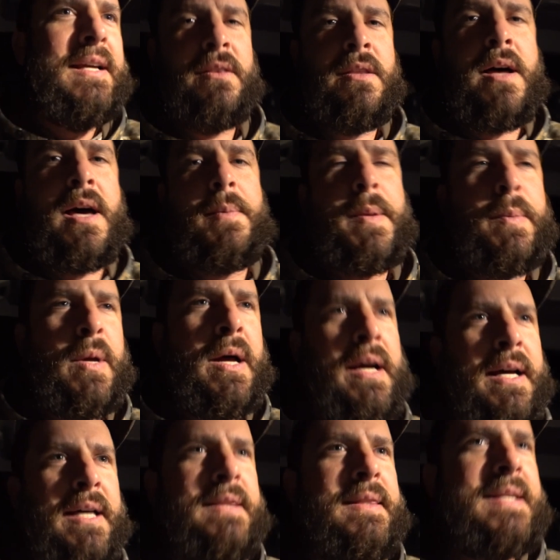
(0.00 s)
A lot of people out
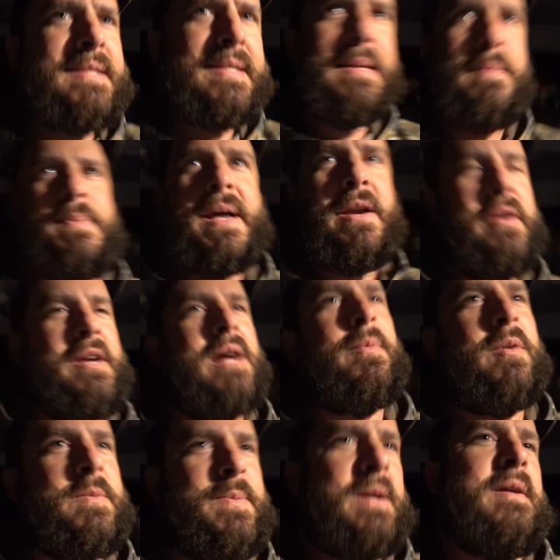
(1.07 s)
hunting. They've seen better
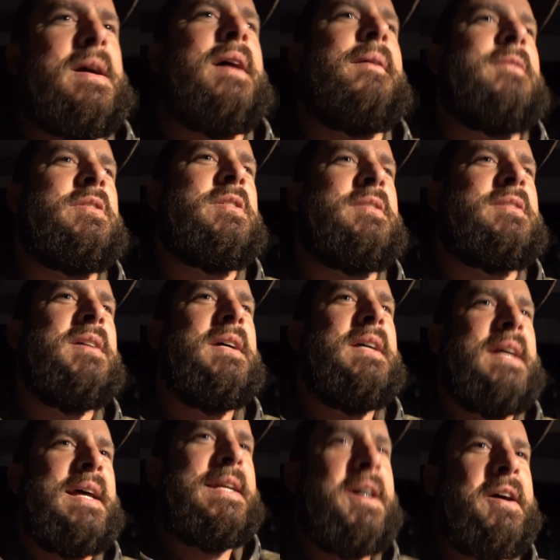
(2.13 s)
numbers, better averages.
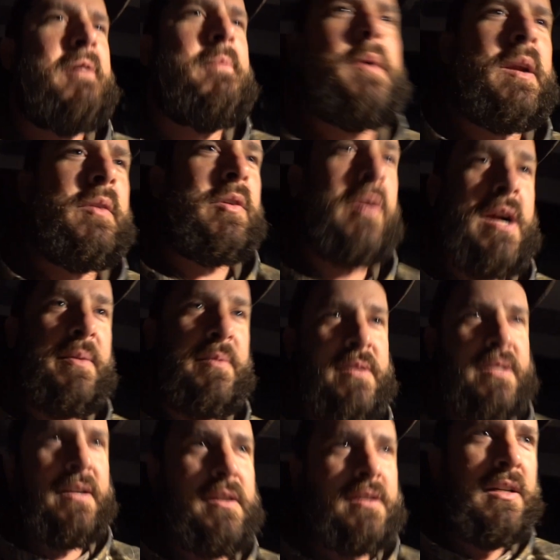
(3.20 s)
And now everybody in the ground
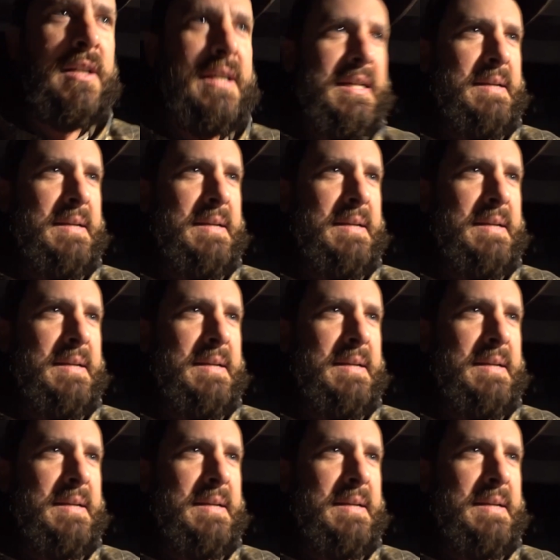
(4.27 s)
was here.